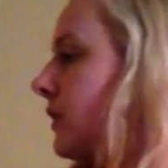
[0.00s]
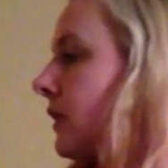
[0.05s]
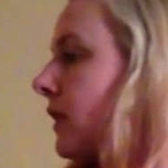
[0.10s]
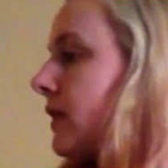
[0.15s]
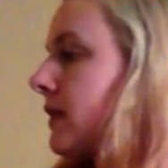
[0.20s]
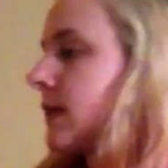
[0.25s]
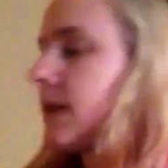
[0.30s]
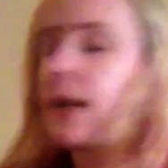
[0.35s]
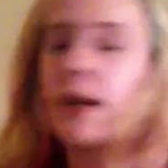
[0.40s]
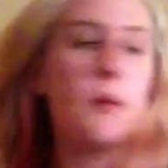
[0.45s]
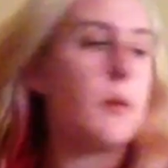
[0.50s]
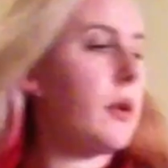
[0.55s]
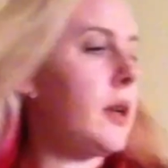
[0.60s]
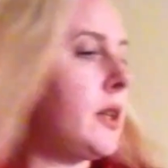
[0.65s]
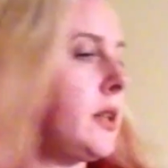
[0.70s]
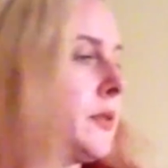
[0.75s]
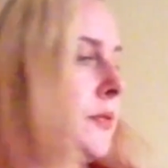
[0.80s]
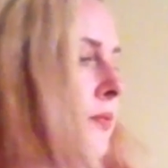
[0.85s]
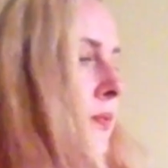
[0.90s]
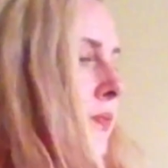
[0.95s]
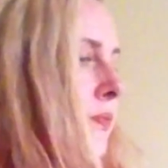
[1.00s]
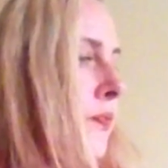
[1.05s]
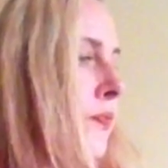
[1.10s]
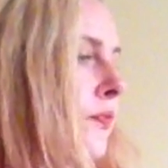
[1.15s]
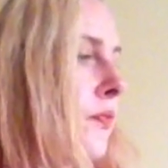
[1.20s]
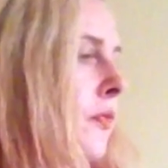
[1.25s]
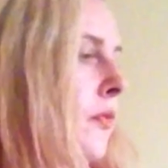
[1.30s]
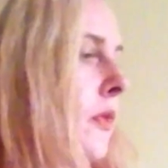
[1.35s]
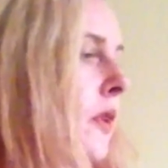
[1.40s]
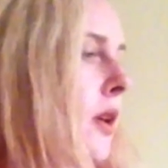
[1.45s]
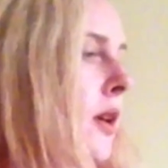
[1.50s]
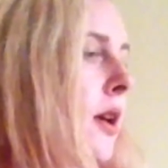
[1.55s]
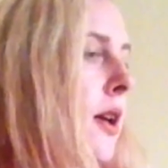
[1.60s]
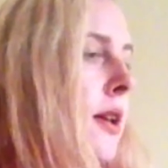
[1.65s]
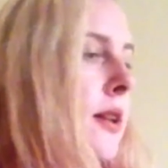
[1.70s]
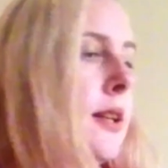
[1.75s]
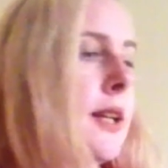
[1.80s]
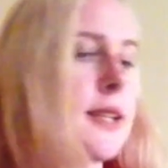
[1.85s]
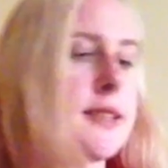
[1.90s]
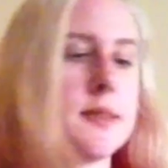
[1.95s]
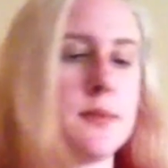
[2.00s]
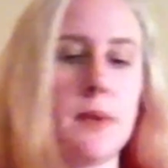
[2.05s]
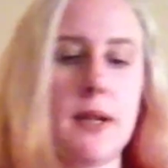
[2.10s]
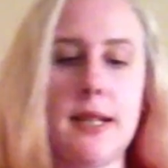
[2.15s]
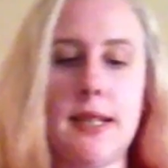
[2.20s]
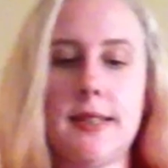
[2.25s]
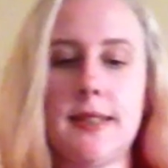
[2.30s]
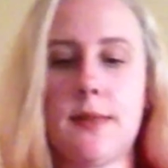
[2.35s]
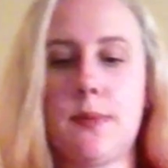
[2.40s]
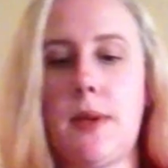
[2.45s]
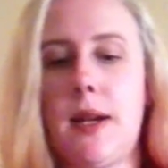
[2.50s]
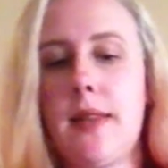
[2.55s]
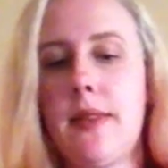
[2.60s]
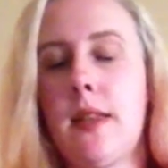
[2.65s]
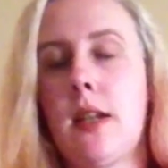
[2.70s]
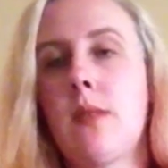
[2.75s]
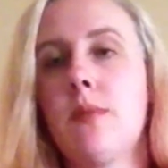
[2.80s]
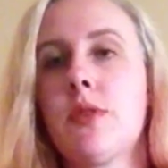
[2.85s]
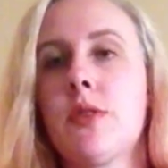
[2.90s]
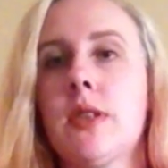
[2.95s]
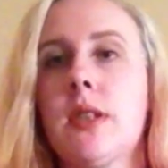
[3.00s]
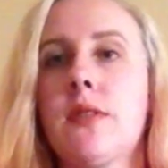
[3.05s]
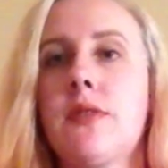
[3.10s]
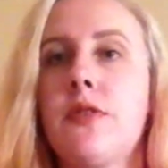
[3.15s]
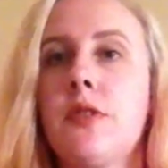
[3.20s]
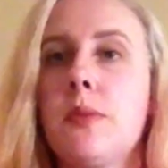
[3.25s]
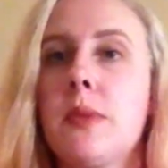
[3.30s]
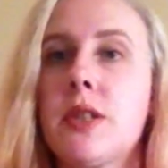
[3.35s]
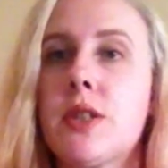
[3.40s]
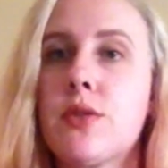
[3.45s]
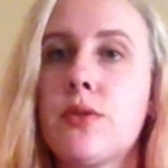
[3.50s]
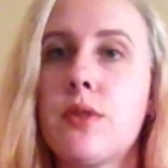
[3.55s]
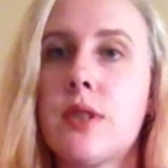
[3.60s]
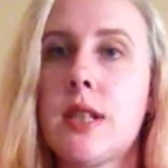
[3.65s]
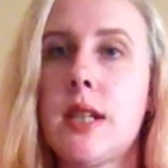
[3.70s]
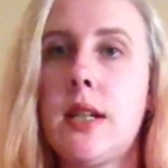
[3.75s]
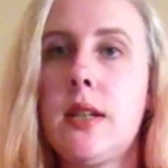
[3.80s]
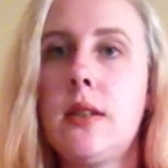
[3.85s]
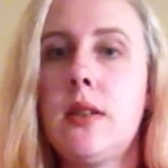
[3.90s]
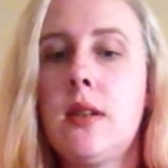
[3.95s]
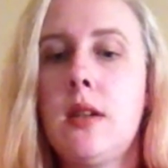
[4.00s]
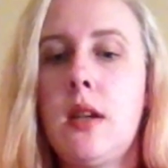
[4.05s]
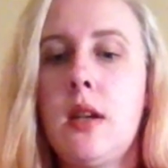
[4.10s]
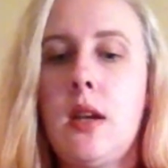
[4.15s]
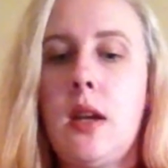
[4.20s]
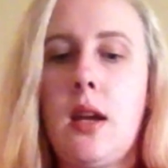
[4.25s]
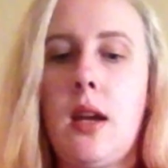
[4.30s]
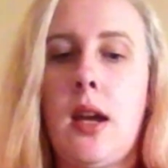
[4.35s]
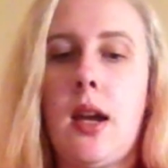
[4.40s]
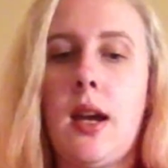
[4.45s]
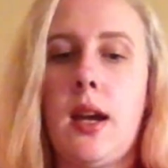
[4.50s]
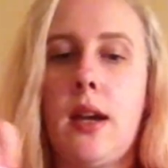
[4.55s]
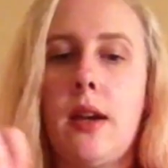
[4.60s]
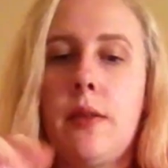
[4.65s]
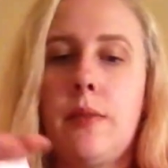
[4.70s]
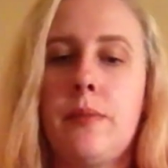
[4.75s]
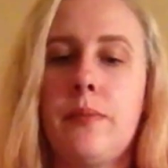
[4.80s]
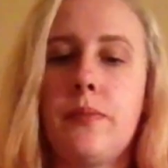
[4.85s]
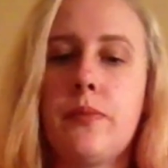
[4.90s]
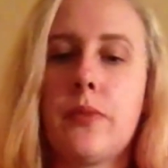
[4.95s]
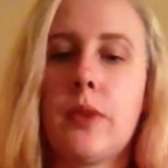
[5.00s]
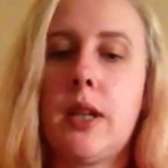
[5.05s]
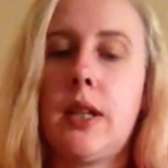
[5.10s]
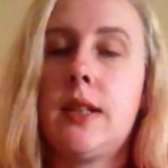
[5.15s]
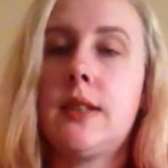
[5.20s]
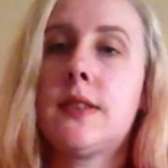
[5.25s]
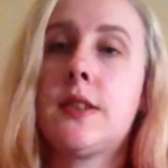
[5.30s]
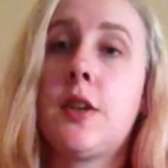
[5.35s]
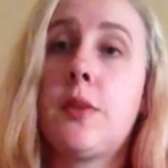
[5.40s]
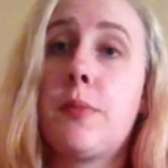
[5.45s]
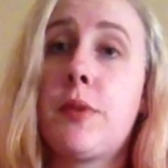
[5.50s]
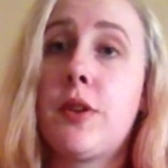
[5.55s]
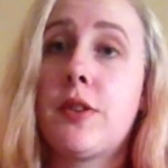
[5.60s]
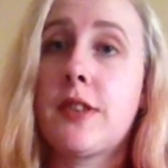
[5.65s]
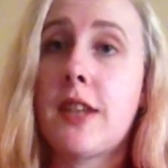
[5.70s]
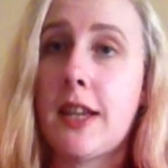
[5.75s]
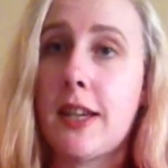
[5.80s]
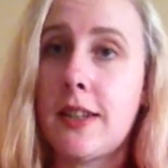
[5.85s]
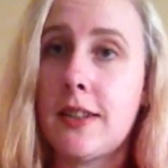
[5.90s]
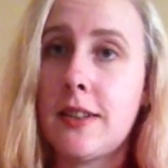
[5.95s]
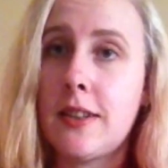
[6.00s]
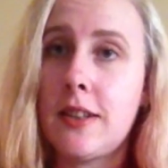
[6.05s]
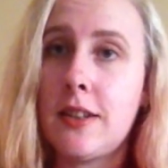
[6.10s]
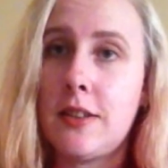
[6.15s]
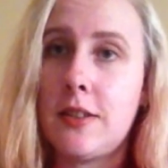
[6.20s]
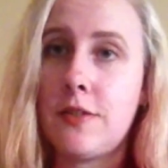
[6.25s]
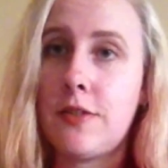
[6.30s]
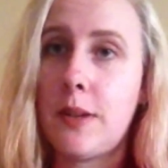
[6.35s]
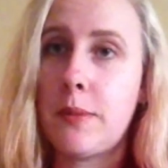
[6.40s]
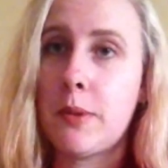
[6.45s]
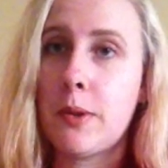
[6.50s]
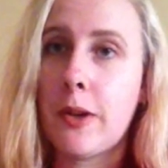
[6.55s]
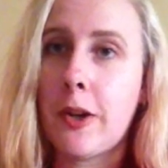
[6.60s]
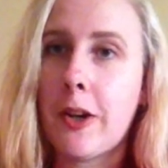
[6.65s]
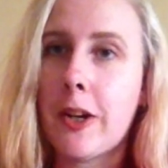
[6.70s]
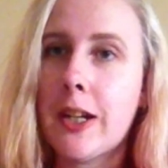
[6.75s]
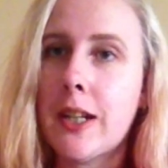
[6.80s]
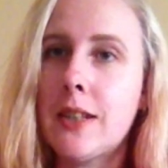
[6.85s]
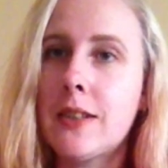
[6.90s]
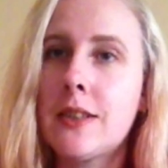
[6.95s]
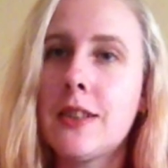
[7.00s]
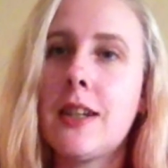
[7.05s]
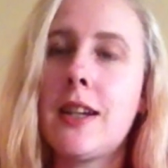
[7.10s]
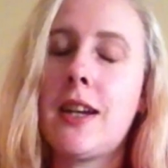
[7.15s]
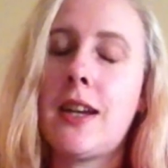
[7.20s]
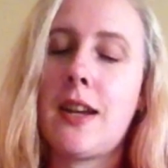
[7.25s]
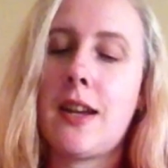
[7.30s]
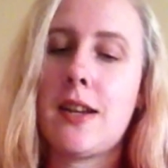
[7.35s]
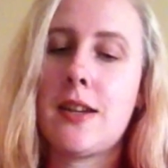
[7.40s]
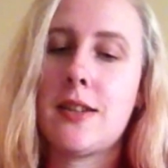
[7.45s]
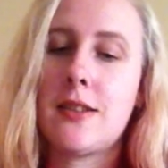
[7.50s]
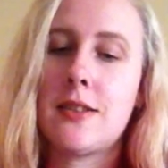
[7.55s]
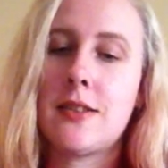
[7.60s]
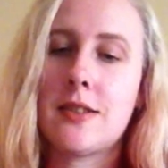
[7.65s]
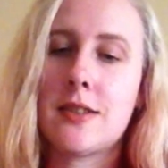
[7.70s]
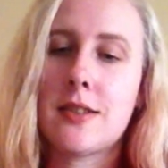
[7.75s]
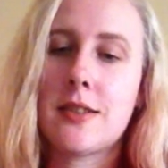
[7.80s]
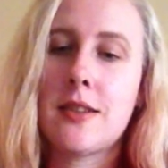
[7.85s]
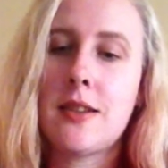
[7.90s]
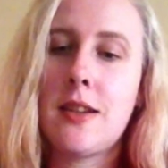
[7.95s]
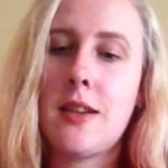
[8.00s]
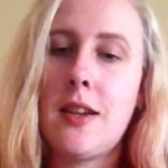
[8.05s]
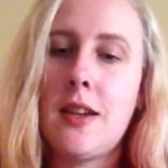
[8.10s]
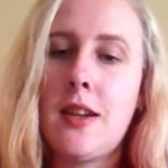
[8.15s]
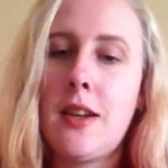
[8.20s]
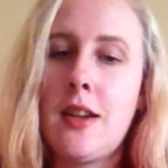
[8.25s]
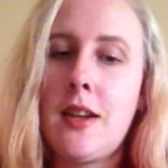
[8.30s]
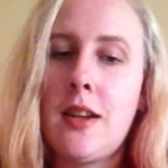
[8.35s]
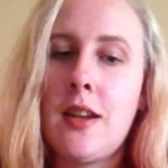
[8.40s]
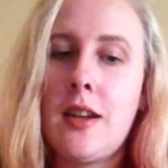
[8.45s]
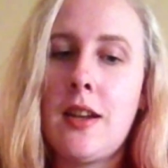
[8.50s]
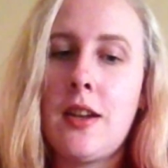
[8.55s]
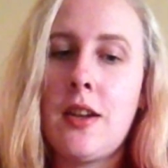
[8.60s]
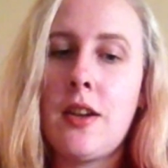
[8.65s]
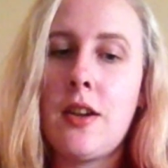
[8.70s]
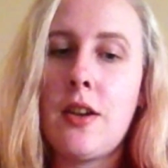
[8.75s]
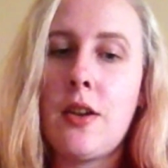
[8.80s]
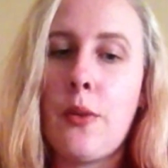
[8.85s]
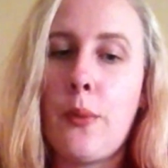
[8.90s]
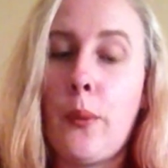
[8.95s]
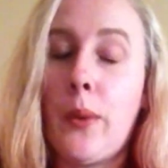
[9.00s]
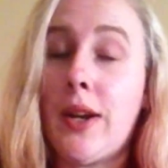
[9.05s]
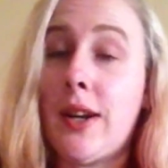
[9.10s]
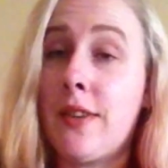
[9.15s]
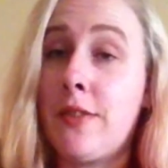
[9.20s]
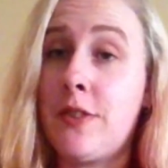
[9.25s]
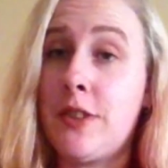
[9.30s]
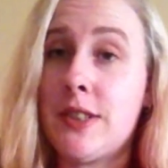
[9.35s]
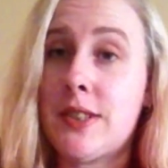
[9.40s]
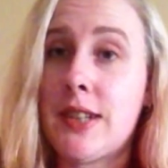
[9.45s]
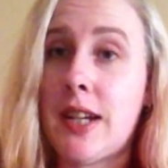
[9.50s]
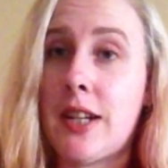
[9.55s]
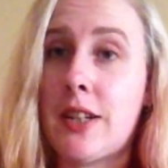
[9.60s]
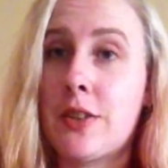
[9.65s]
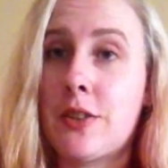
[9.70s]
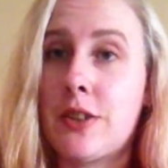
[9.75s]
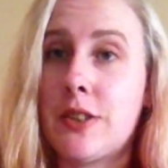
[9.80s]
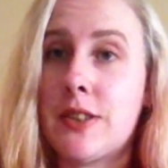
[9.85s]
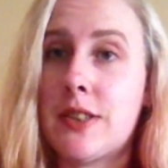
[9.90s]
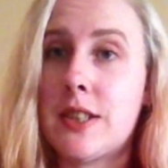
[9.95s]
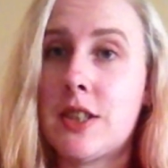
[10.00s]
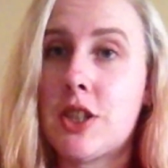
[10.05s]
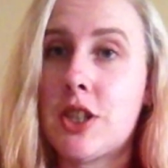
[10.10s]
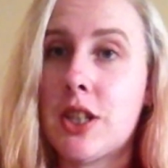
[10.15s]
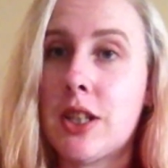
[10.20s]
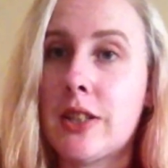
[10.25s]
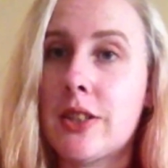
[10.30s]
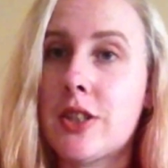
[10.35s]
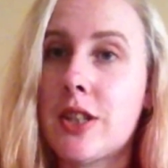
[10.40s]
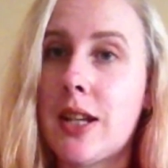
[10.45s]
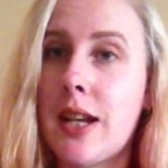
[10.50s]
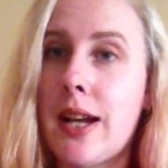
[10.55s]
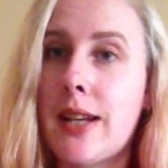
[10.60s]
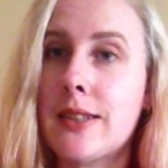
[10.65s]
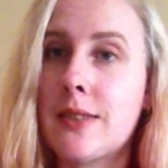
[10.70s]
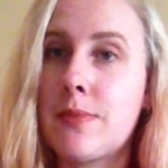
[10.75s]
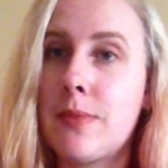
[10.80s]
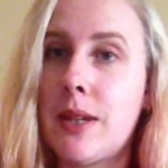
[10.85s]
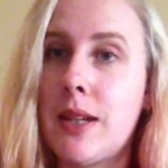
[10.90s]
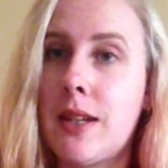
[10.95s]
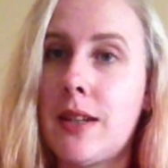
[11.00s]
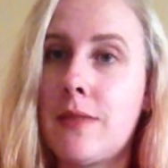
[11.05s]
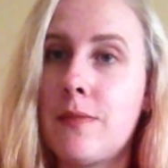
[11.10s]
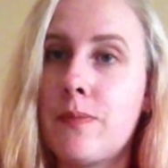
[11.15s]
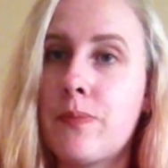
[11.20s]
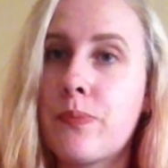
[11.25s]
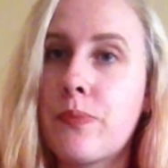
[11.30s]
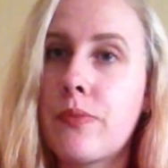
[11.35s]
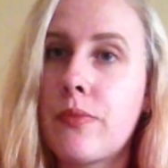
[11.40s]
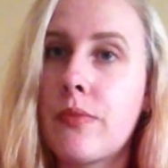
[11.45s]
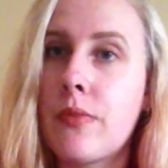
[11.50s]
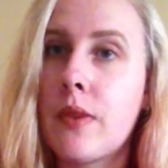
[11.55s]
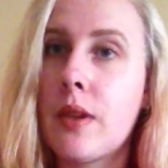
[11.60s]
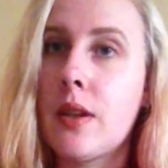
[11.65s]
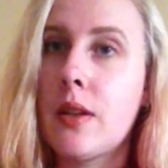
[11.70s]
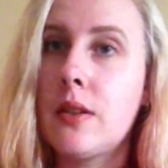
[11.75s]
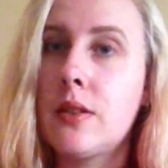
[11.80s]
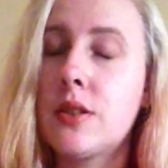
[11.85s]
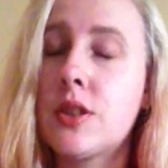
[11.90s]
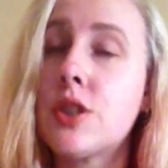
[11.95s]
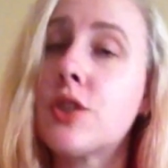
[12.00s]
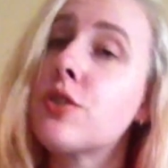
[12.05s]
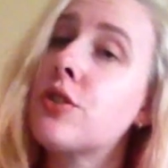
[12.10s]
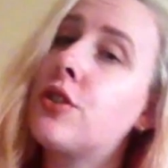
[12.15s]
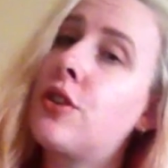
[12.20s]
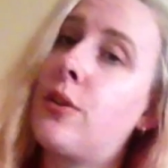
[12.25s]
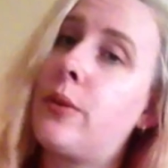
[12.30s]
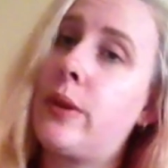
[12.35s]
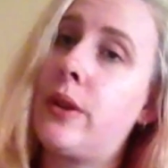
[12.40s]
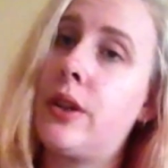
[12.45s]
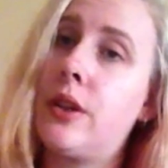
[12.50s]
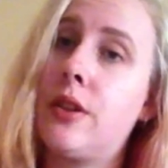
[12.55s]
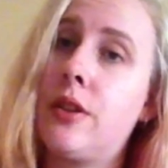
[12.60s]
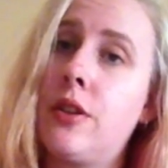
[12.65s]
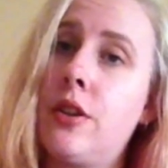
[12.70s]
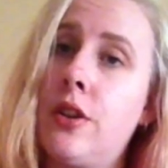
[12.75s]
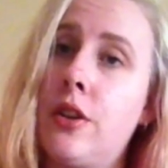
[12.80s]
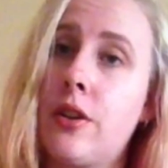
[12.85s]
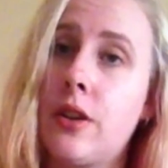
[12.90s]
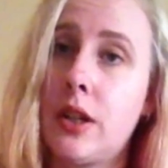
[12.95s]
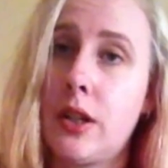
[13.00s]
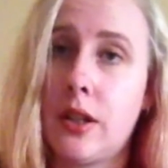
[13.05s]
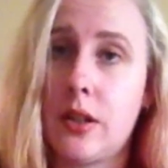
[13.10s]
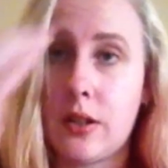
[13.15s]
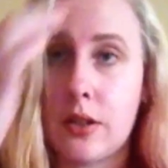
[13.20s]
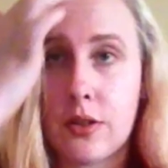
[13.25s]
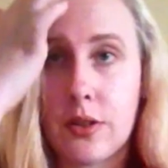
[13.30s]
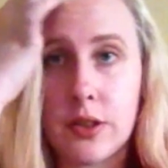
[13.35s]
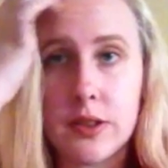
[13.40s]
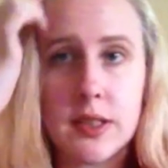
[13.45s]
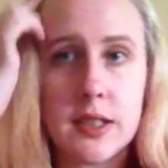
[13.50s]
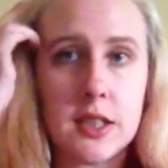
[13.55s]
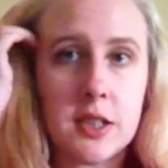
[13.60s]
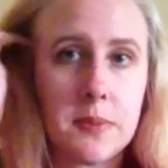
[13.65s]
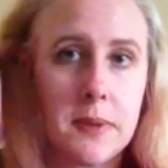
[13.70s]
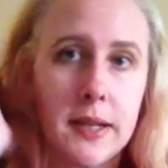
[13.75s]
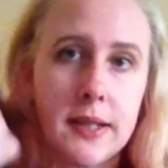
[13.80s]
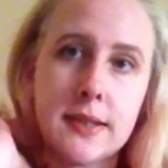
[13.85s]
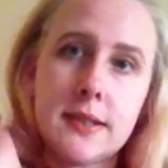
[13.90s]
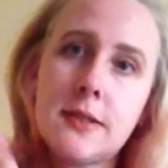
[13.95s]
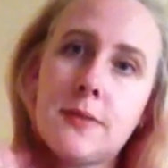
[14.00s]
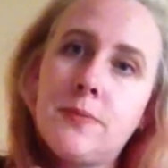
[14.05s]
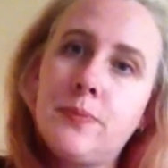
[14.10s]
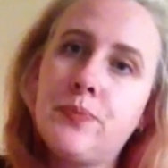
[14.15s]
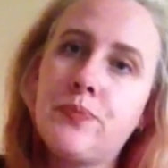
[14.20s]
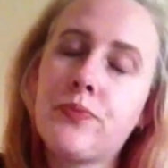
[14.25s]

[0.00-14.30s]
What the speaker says: that's that one. Next one is one that I'm doing for my daughter. It is her birthday in February, and when I first started cross stitching she asked me to do her cross stitch piece.